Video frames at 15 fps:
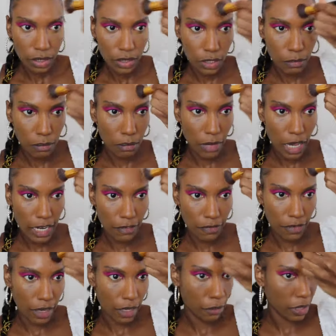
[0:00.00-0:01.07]
to
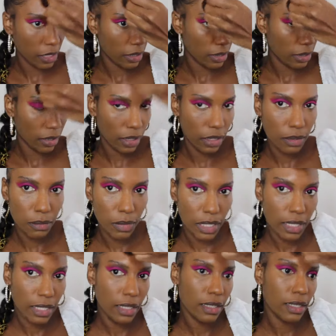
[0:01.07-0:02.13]
mattify my skin,
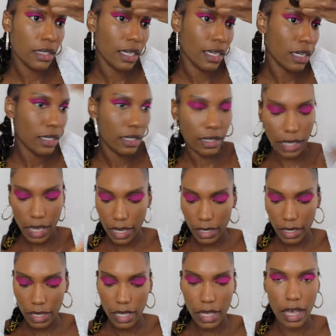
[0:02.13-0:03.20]
because like I
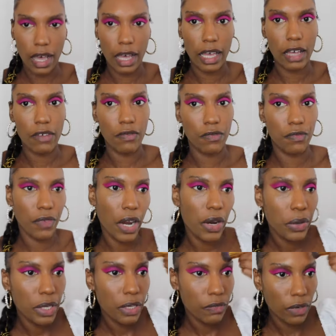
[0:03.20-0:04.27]
said, I have
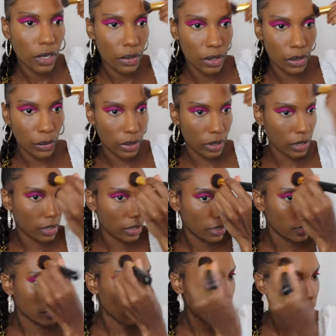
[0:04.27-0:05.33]
very oily
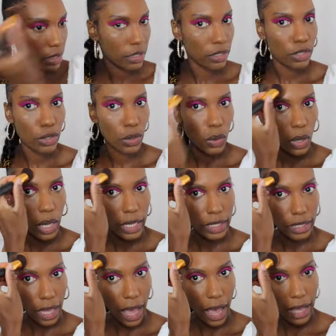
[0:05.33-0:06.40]
skin, so
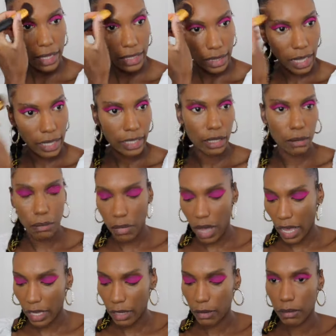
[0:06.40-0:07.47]
I like
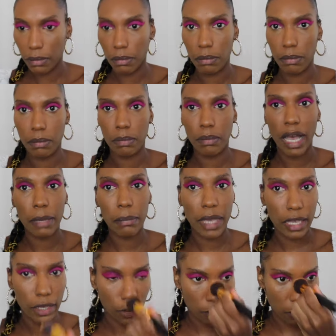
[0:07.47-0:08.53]
my
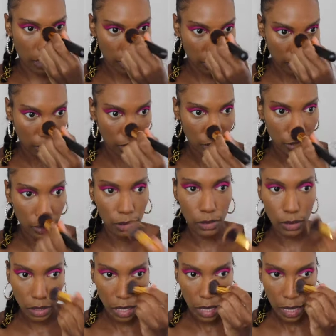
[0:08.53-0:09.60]
makeup, my skin to
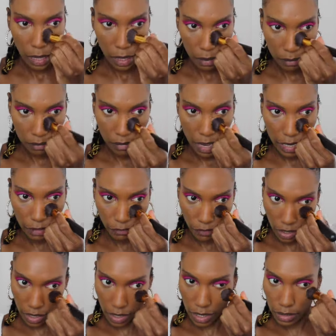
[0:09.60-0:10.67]
look
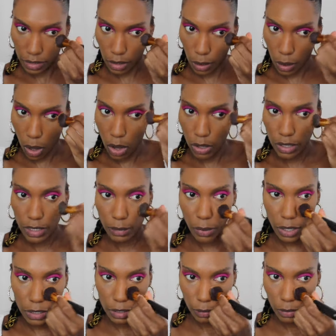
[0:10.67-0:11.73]
mattify as long as
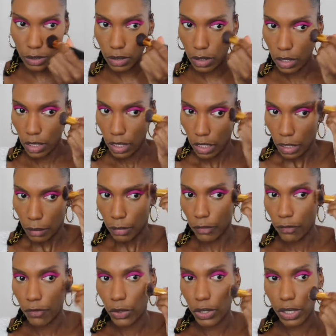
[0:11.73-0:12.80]
possible
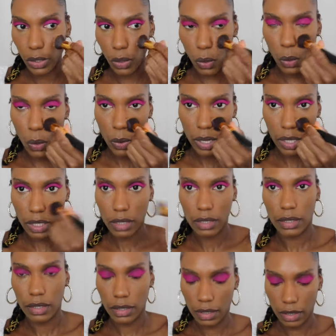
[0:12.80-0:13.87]
before the oil
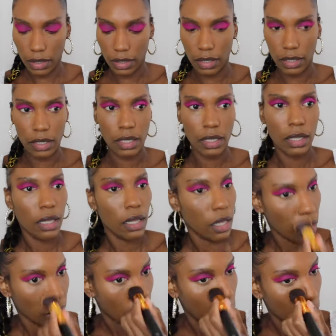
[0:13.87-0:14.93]

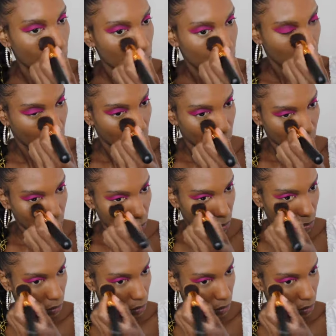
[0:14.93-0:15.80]
comes through.